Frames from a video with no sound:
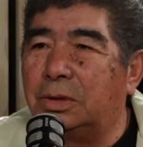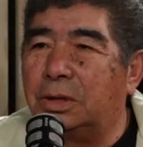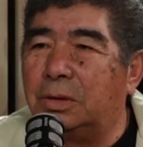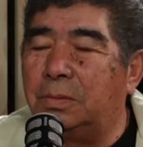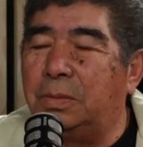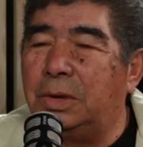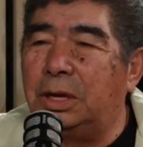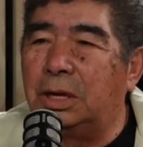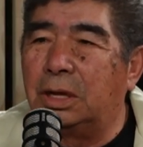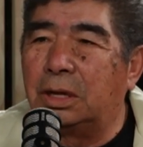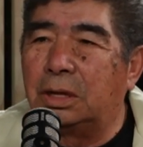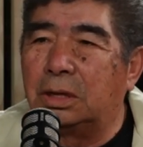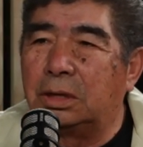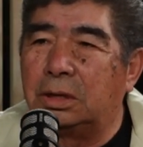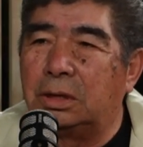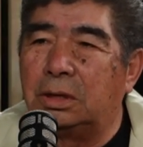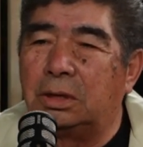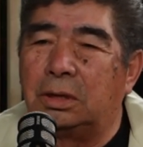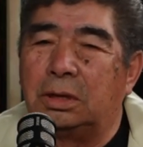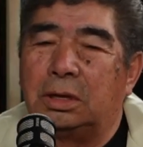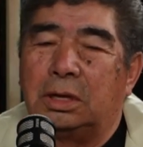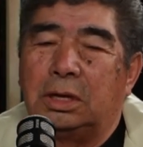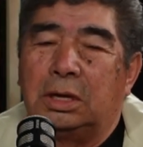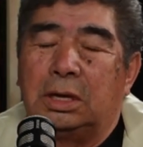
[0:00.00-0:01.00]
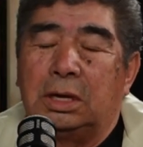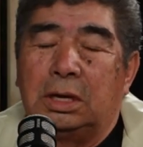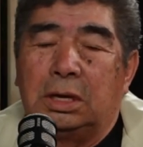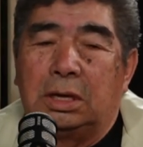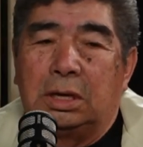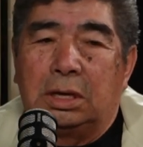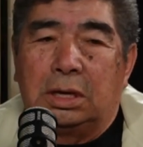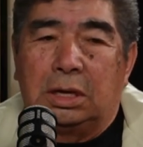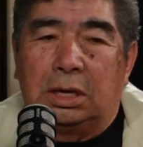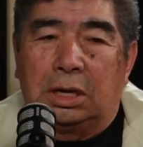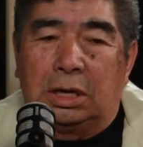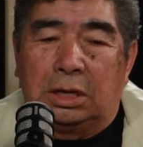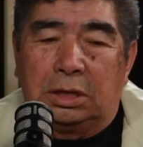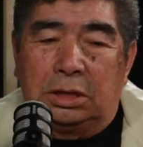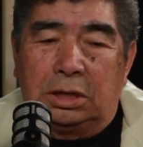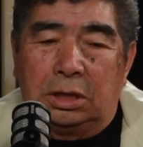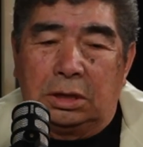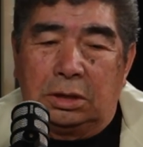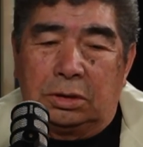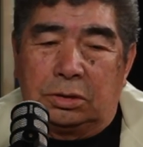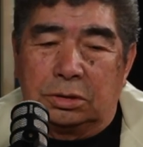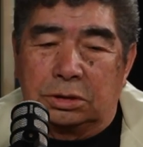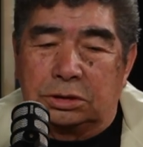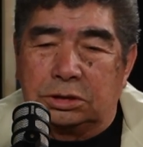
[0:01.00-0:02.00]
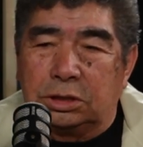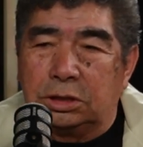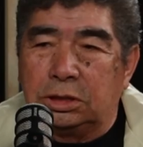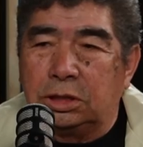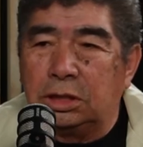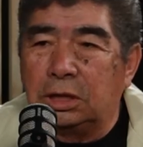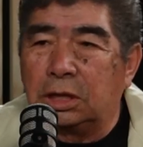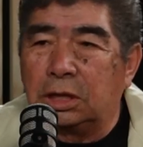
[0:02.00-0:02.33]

bell, you know and then to sit in a